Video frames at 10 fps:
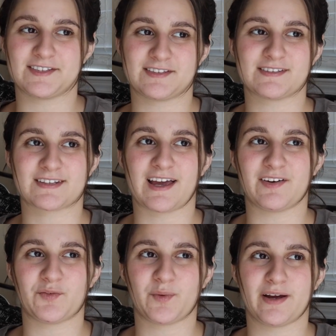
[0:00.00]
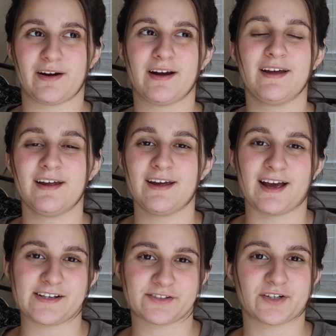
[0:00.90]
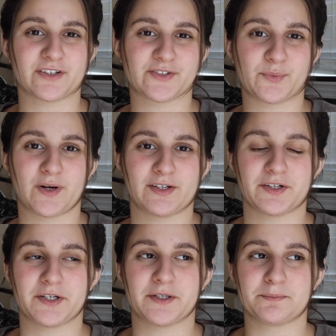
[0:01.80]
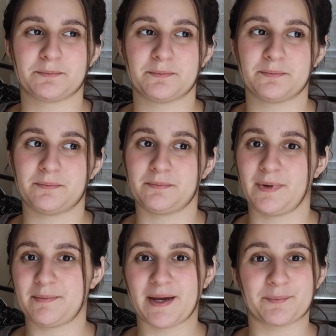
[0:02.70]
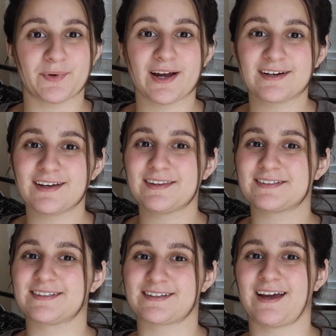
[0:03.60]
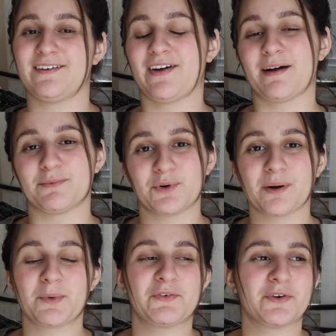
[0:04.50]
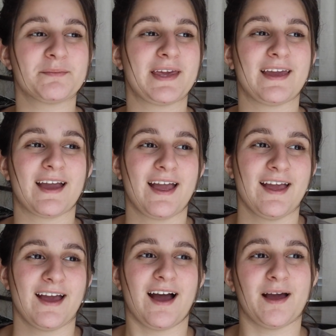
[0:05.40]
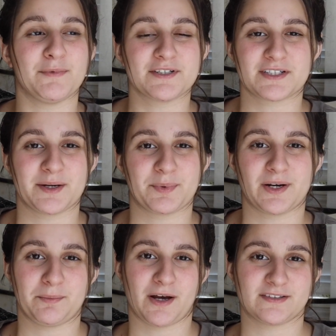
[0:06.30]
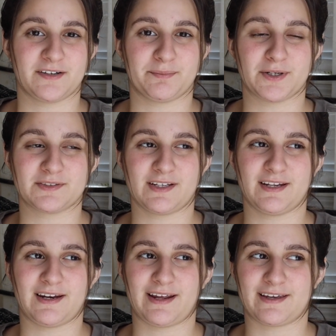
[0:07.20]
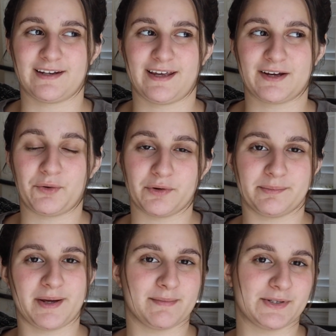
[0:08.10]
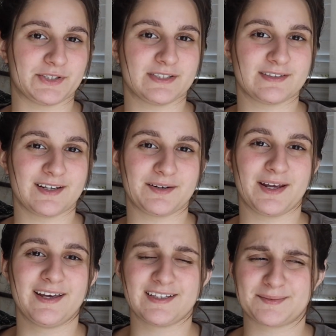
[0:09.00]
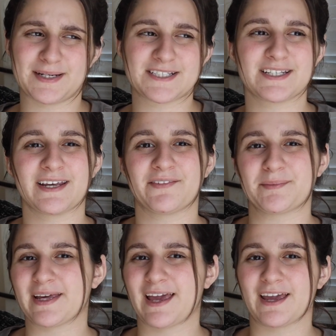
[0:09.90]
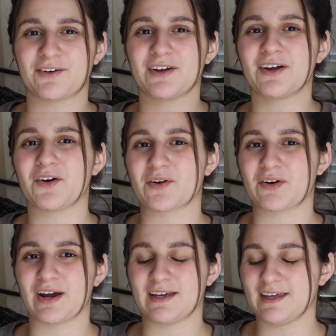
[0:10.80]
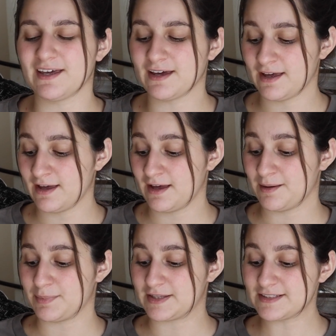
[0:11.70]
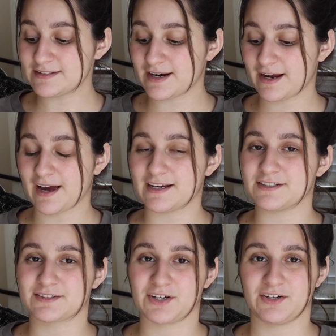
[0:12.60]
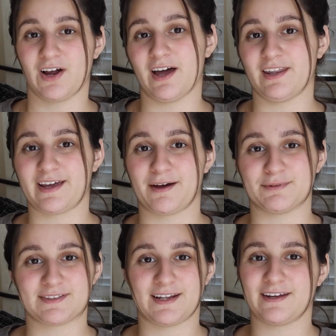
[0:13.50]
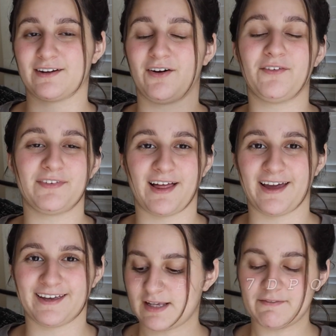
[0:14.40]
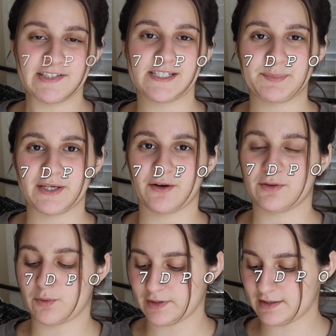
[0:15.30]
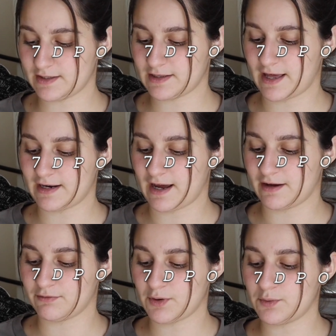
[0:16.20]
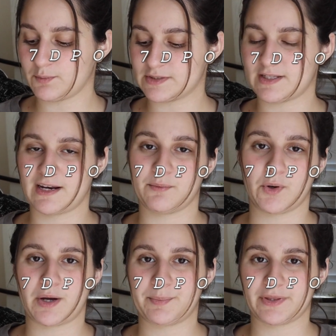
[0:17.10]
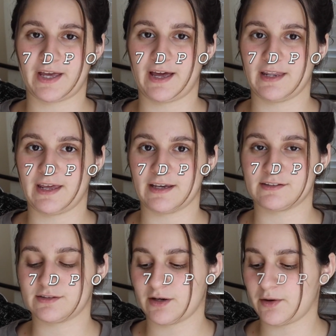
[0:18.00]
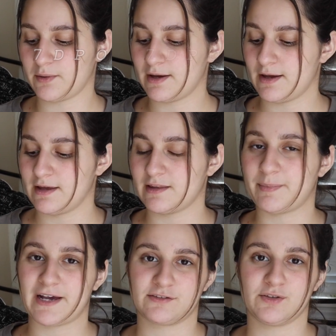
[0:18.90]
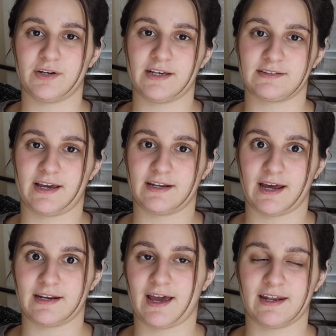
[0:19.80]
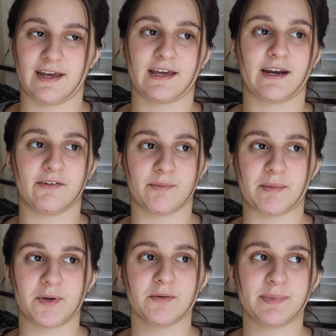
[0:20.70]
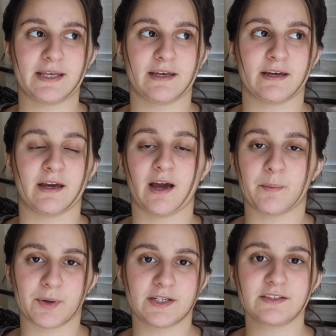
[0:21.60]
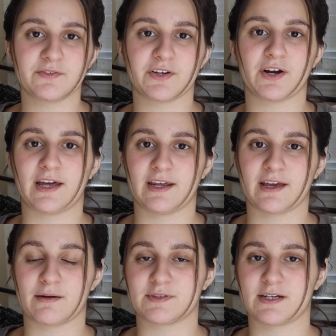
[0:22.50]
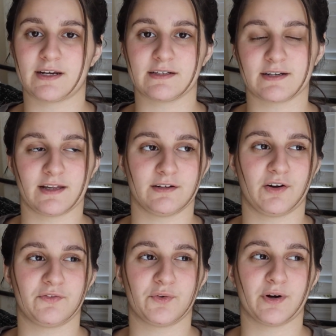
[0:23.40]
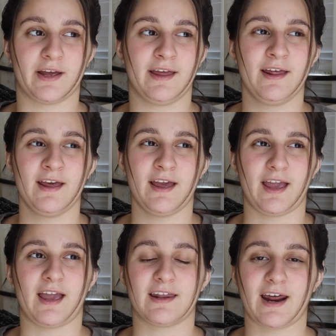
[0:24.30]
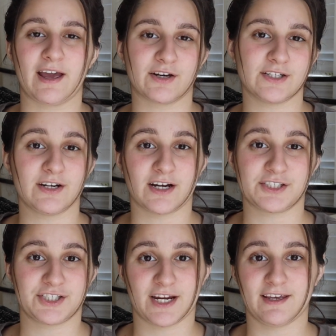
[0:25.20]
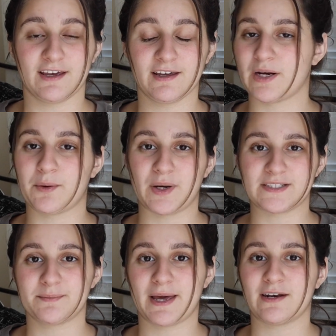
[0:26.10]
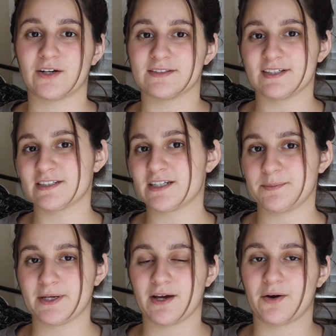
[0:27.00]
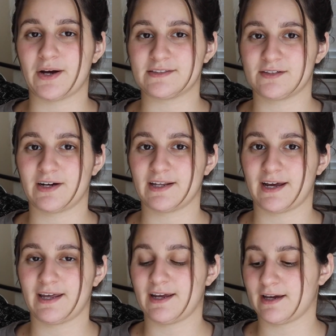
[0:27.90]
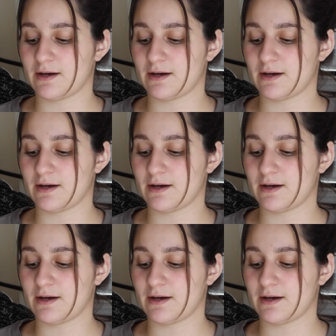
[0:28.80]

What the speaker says: This is kind of where I started to wonder, maybe I'm pregnant. This is kind of abnormal for me. I'm usually a pretty positive person and I can like hold my emotions in, especially if I'm like angry or cranky. But this day I just could not. Like I was letting it all fly. 7-DPO, the only thing that I wrote was that I woke up with a headache. So the past 2 days I had a headache and I remember it being a pretty severe headache. I was taking Tylenol for it and I could not shake it. When I went to bed on 6-DPO, I still had a headache.